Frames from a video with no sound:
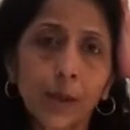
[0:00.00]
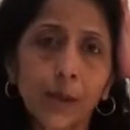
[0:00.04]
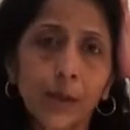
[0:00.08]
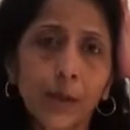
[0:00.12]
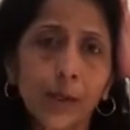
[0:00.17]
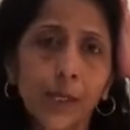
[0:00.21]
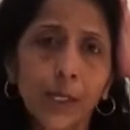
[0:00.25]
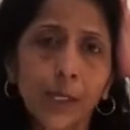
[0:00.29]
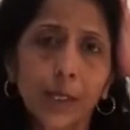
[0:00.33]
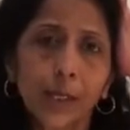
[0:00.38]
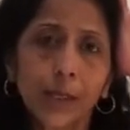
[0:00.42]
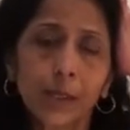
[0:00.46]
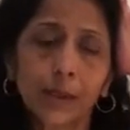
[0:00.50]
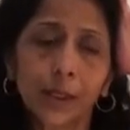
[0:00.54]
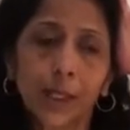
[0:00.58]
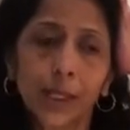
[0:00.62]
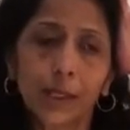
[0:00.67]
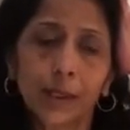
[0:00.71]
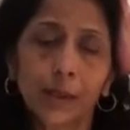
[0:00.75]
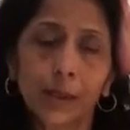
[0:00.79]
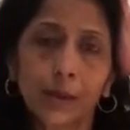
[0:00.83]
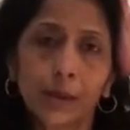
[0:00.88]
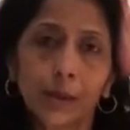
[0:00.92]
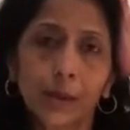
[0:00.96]
you can
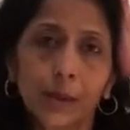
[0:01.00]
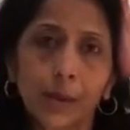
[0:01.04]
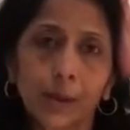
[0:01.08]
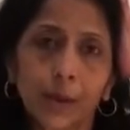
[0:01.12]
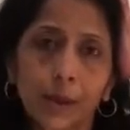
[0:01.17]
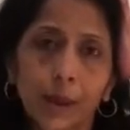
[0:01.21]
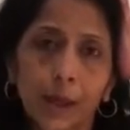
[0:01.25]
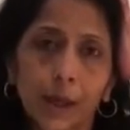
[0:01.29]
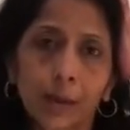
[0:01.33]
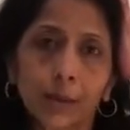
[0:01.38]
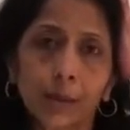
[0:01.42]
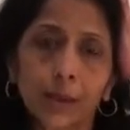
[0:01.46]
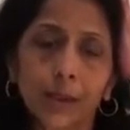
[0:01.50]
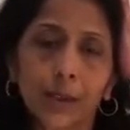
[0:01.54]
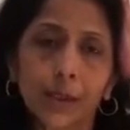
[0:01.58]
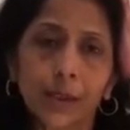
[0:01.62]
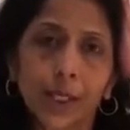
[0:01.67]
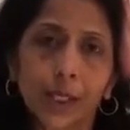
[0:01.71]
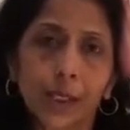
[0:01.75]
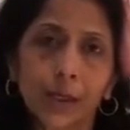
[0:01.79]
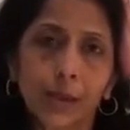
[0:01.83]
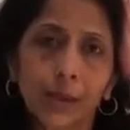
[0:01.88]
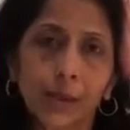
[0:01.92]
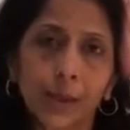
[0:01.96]
take your own time so
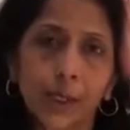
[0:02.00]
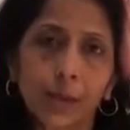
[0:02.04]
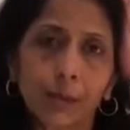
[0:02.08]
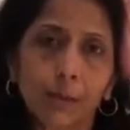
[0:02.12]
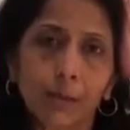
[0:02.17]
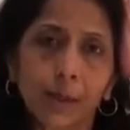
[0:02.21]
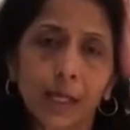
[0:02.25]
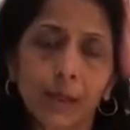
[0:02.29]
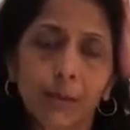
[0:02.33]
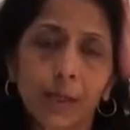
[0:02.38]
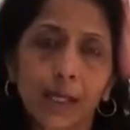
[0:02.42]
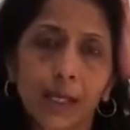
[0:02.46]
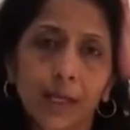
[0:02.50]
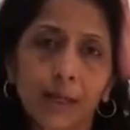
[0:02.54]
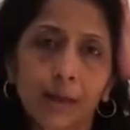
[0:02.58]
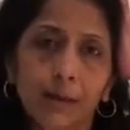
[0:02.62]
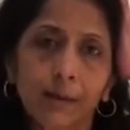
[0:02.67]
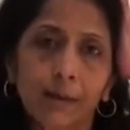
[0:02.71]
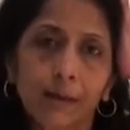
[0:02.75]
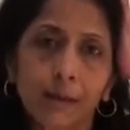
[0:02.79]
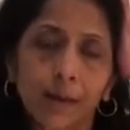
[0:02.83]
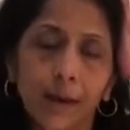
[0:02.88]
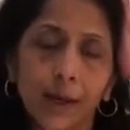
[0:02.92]
you can do it maybe like